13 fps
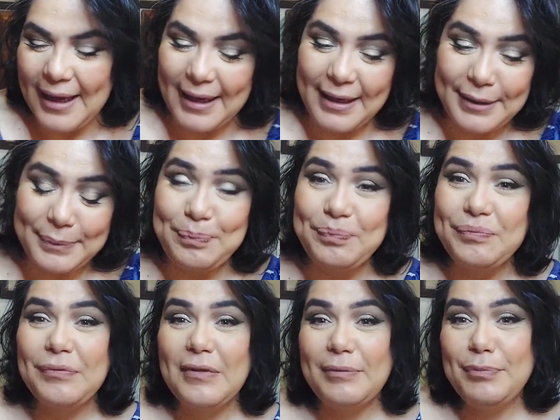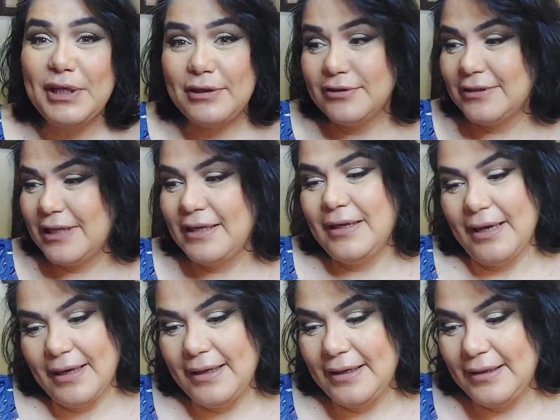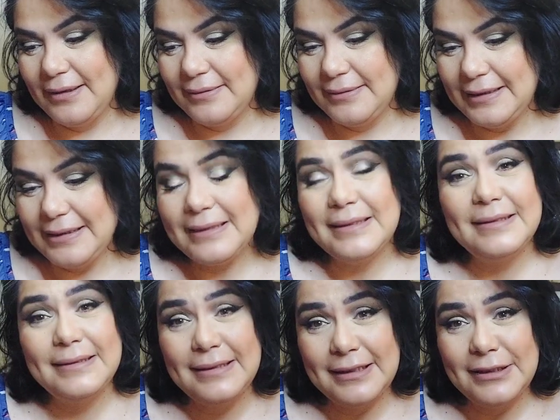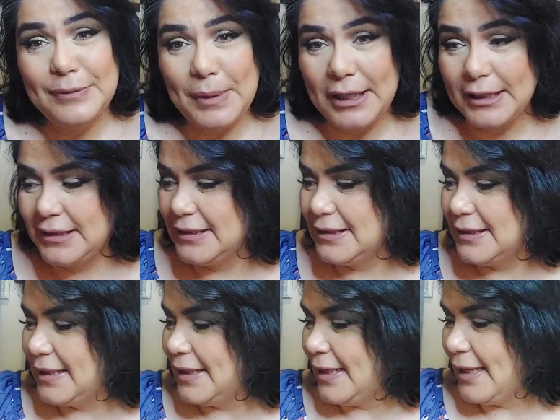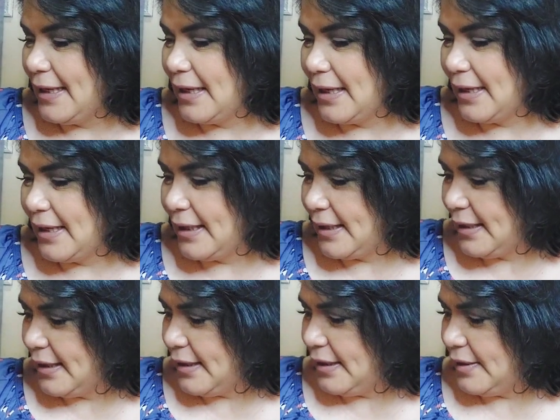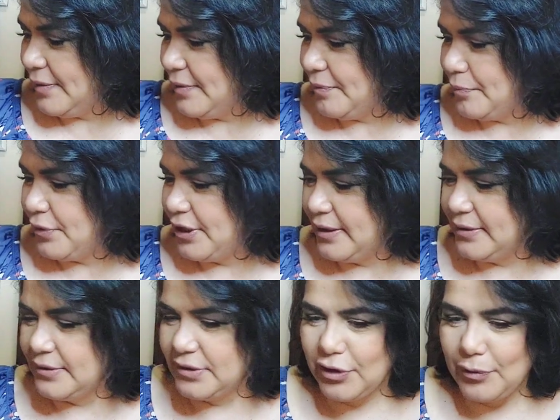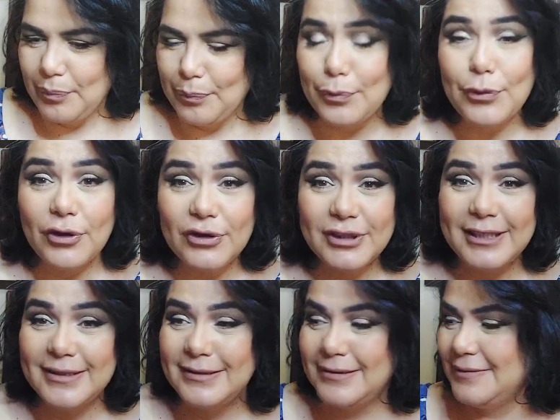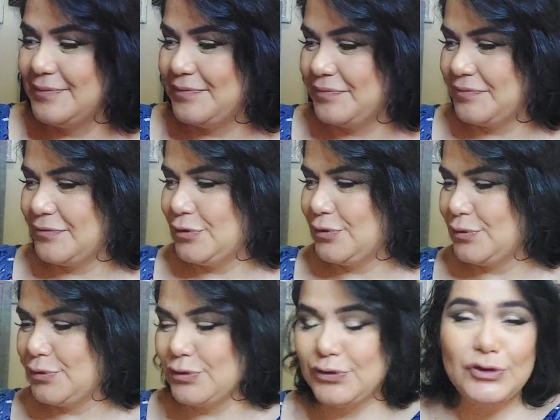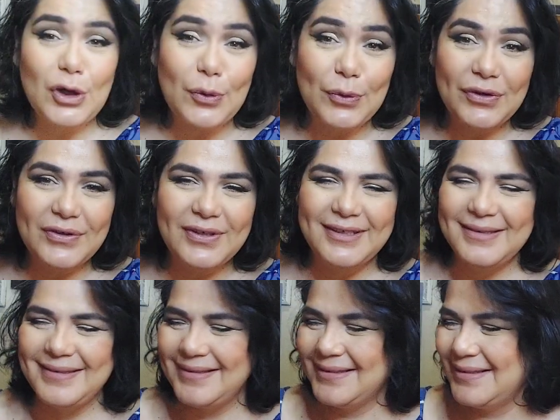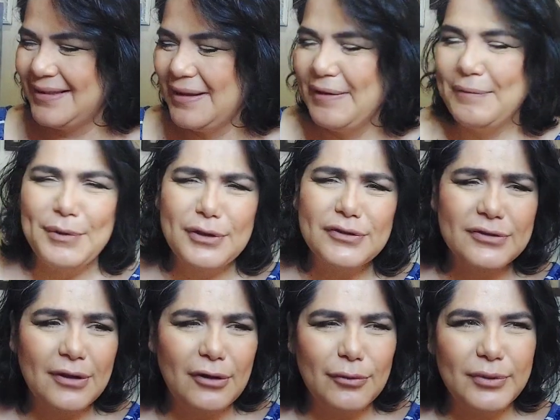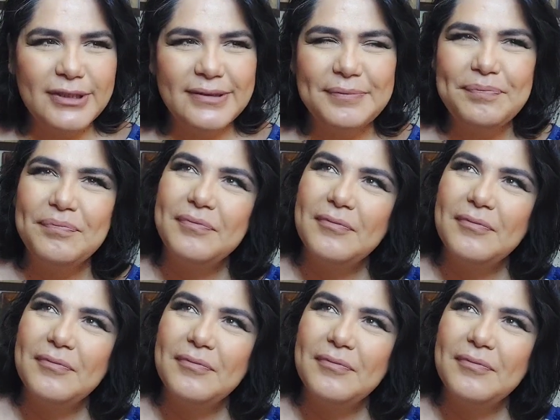And because I didn't stitch much, I bring some projects to show you. Because always